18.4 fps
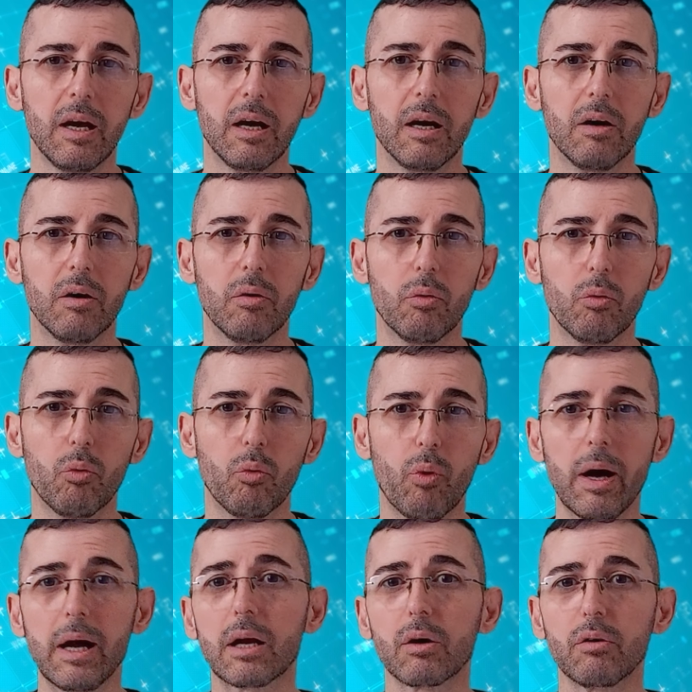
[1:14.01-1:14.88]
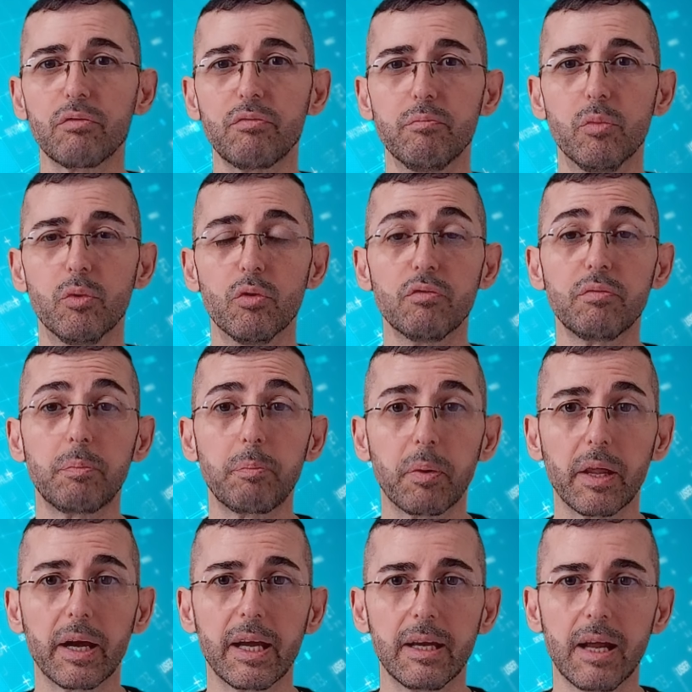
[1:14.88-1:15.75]
Wyckoff
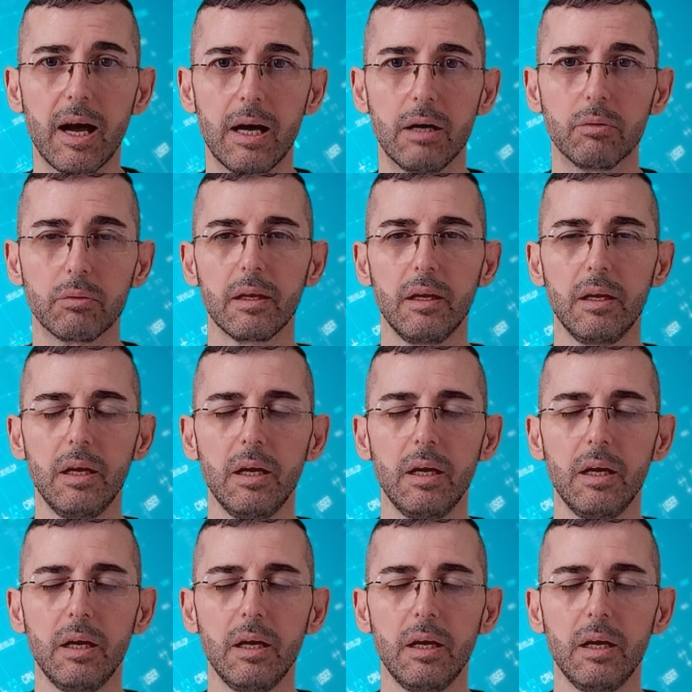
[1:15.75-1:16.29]
move playing out.